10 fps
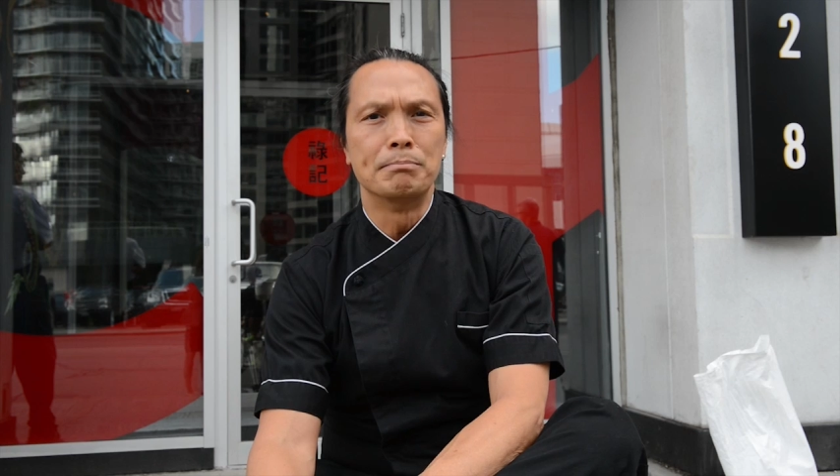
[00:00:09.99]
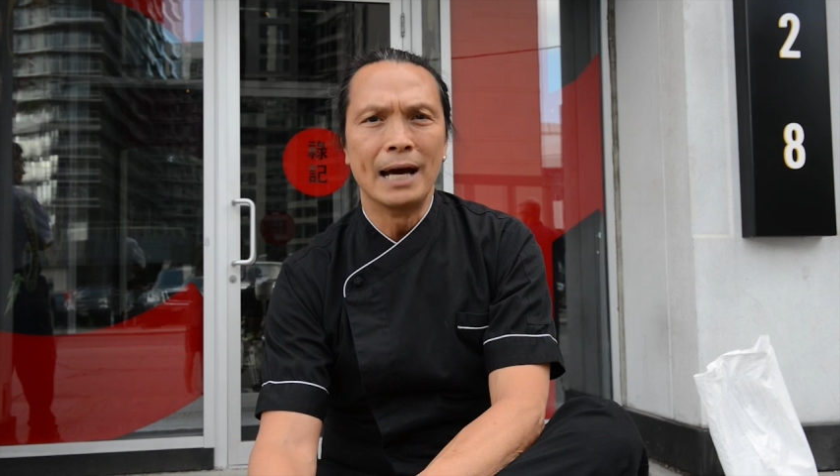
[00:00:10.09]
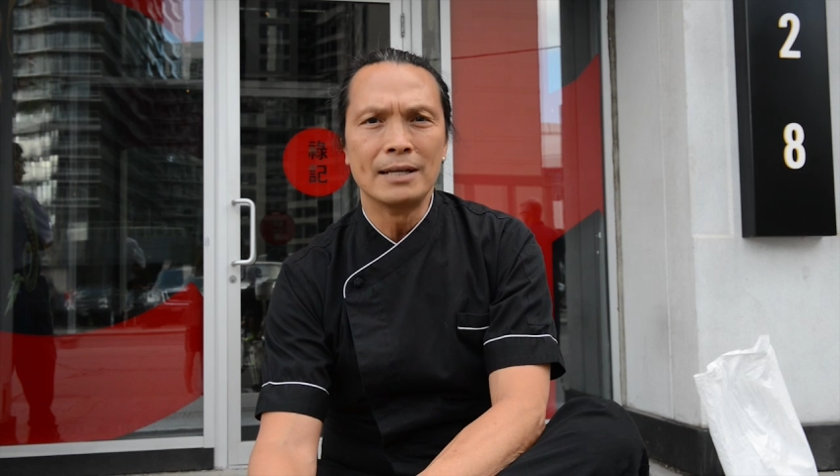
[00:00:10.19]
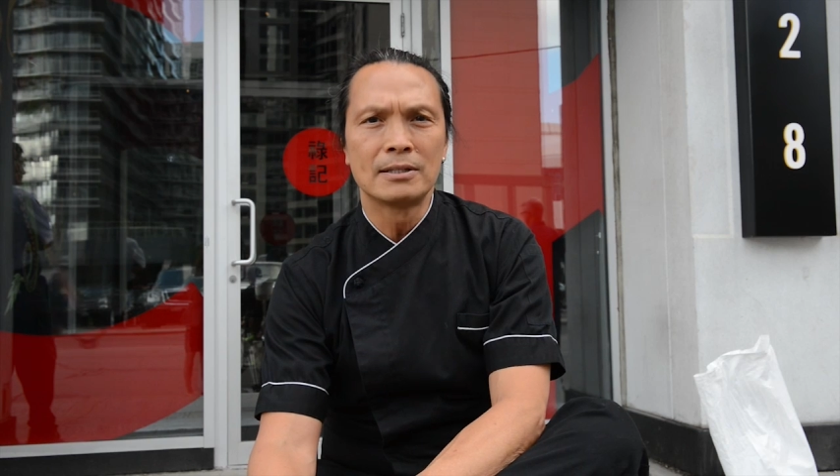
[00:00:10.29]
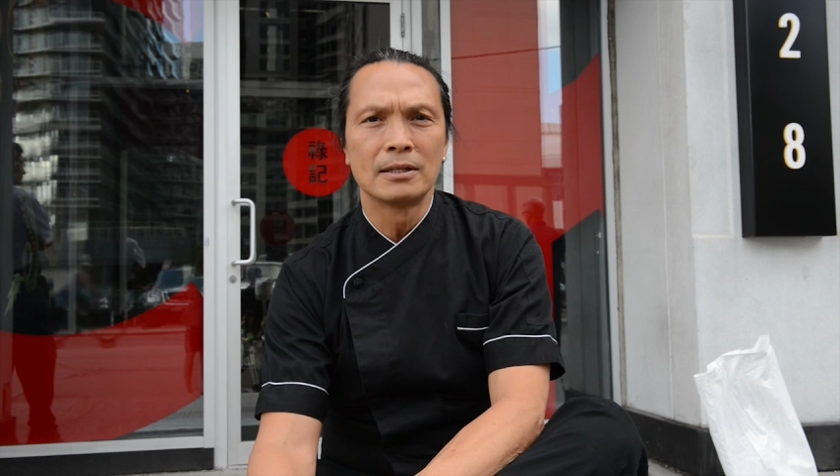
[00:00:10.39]

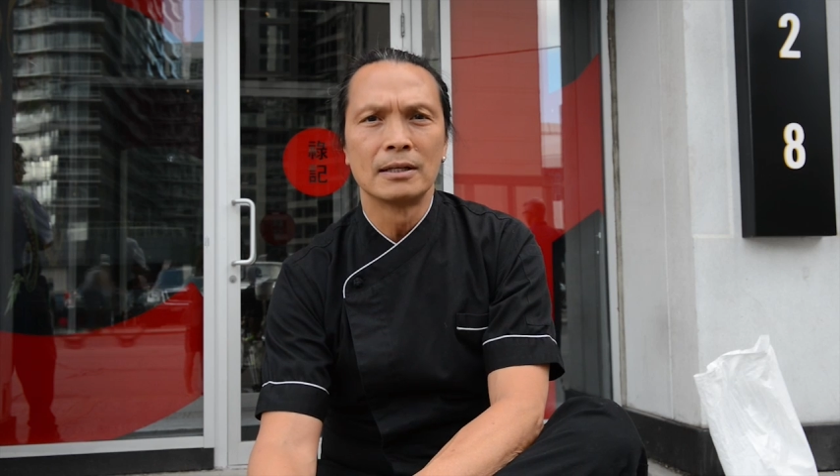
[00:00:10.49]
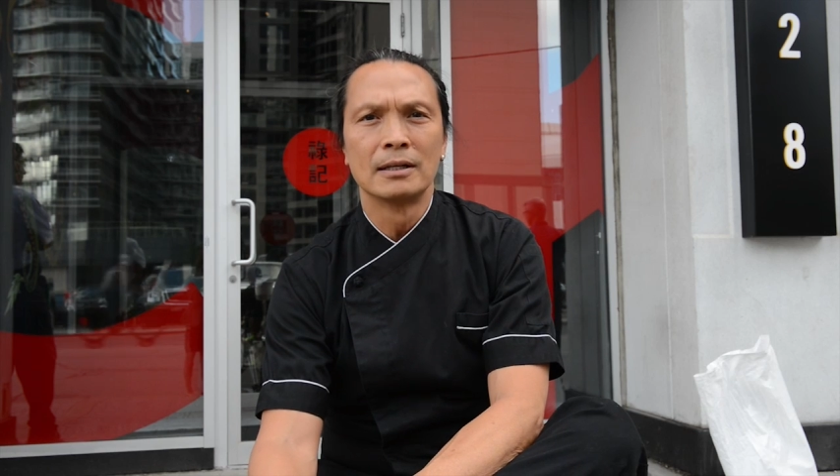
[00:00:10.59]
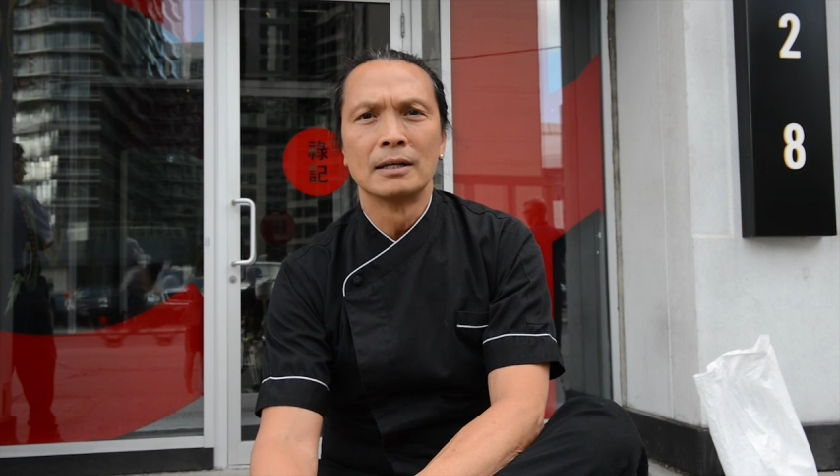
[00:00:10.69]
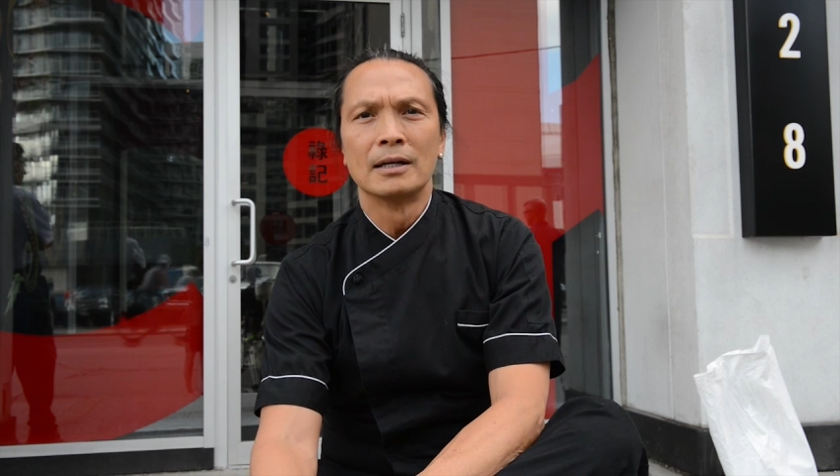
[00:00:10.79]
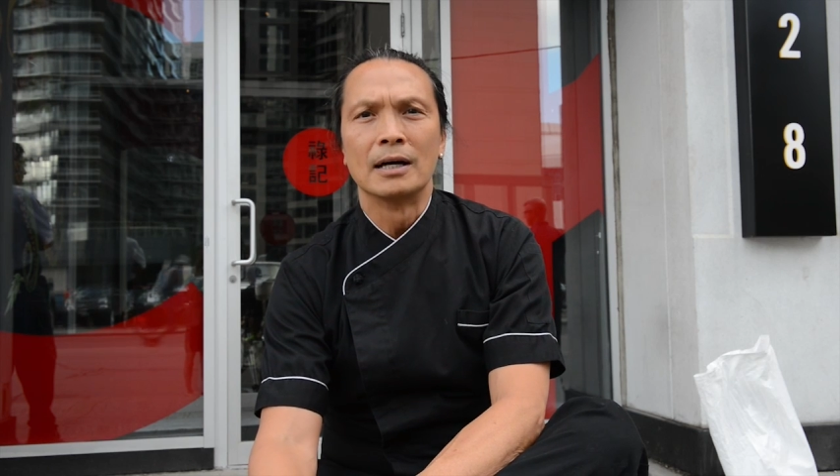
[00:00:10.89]
Bent,
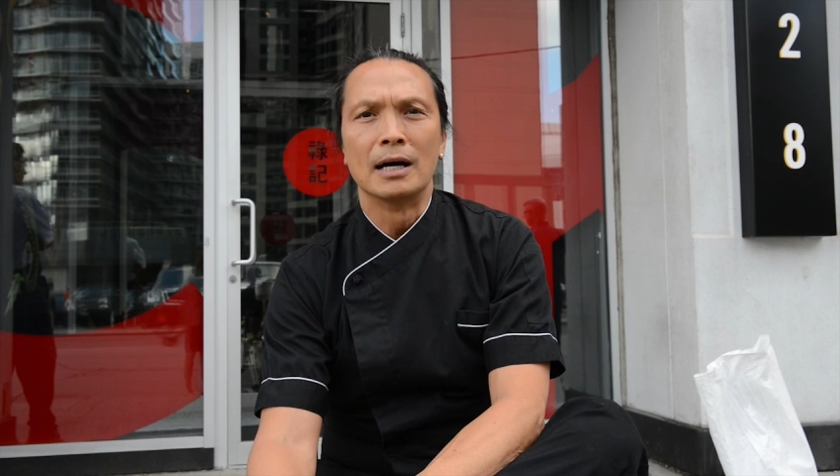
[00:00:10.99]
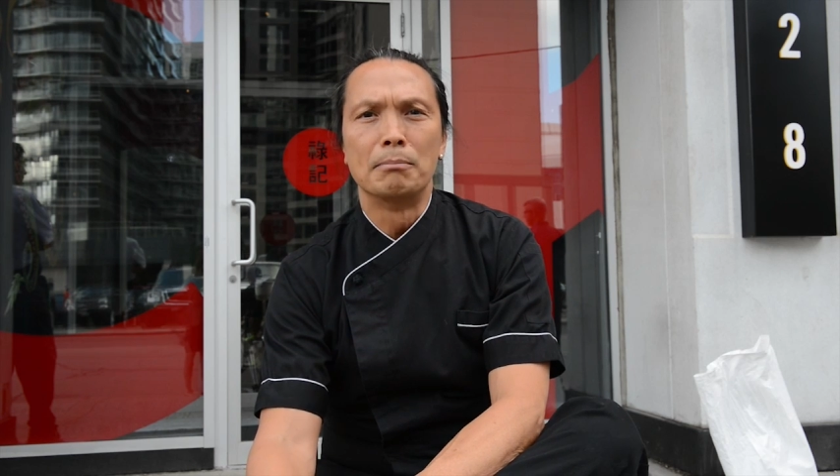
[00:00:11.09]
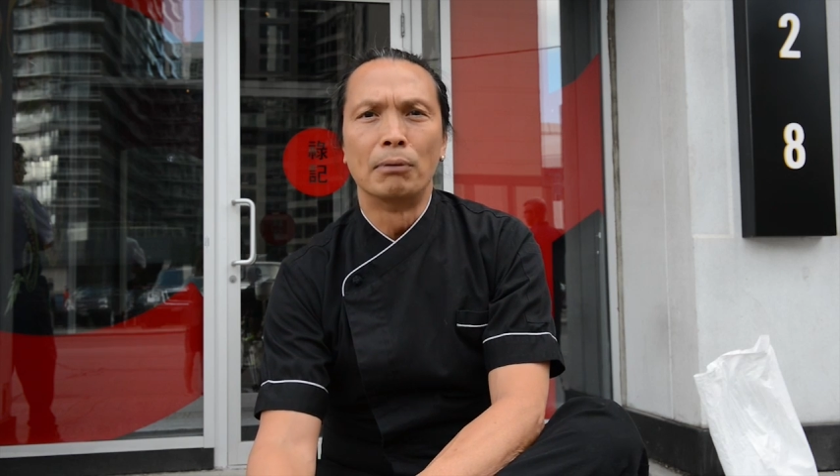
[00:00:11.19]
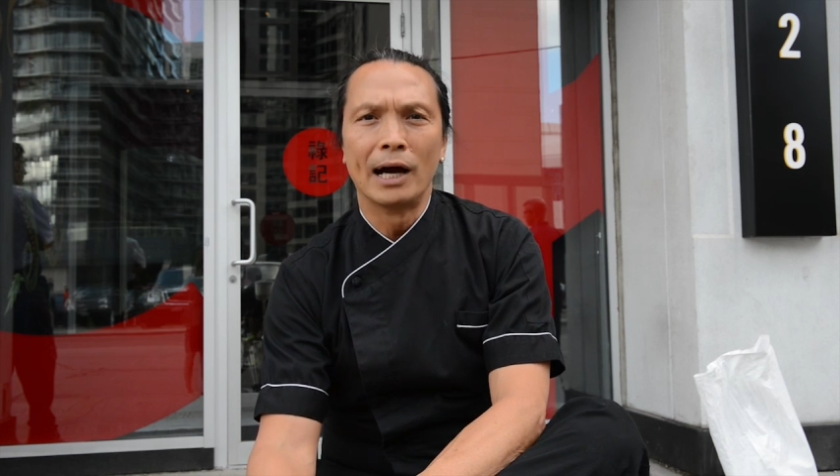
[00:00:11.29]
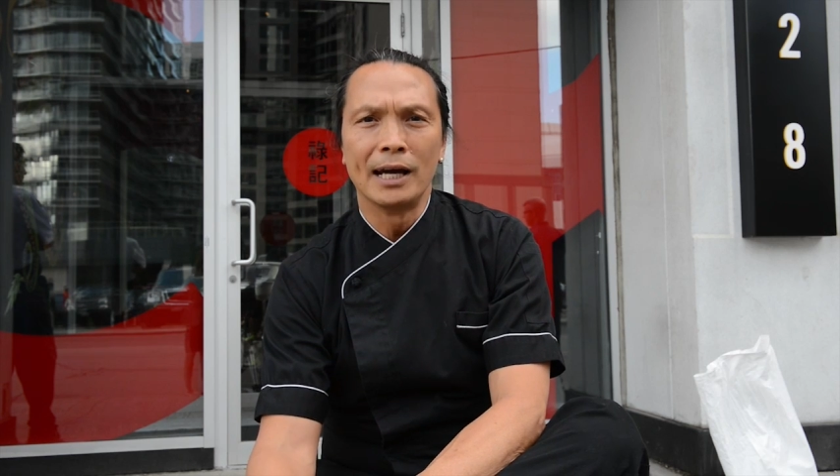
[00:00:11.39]
uh,
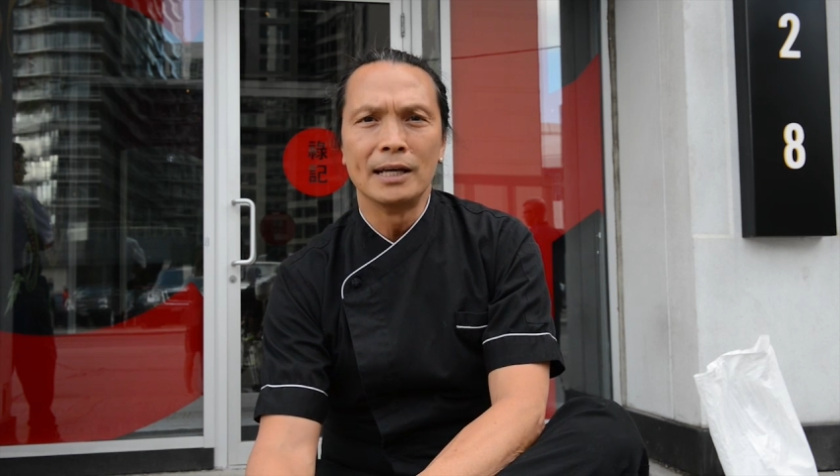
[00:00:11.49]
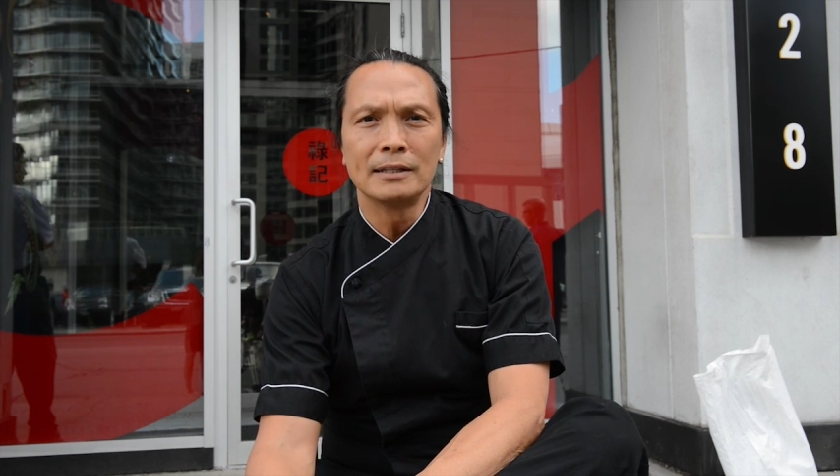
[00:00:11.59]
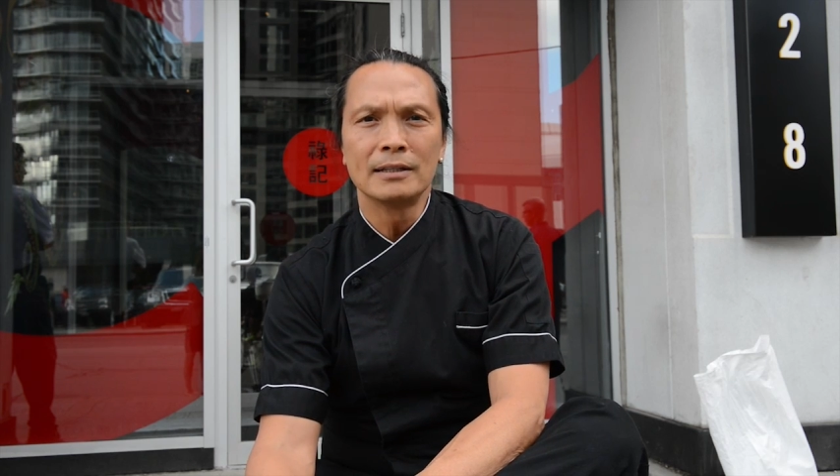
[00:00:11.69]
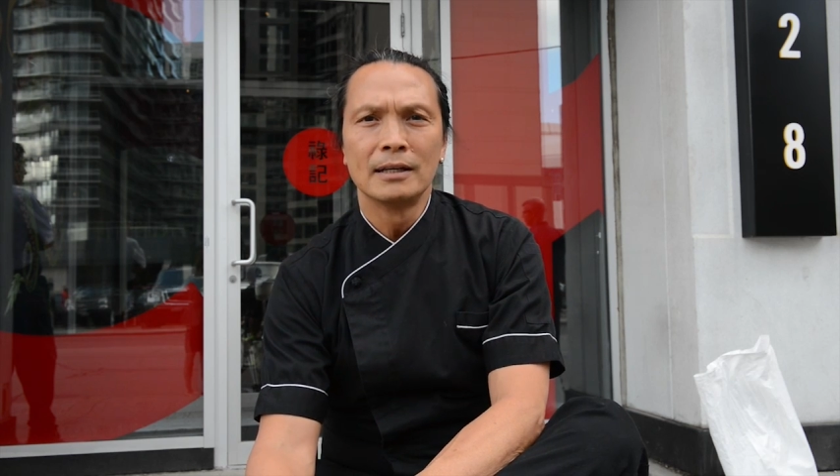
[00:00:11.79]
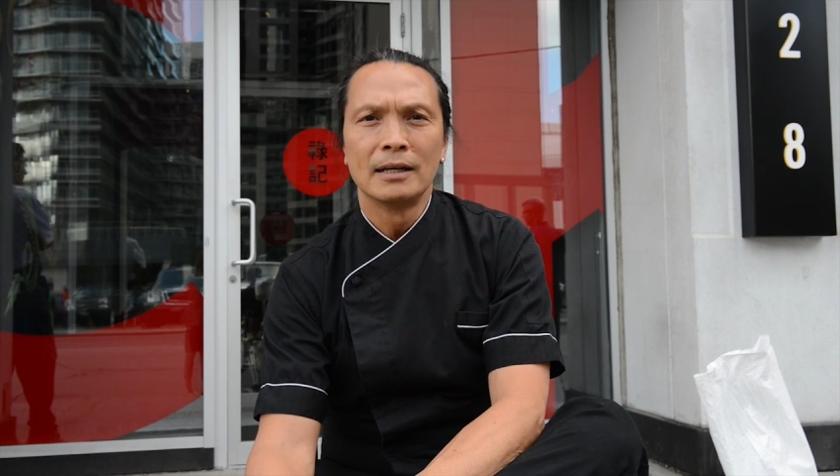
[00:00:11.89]
Brian,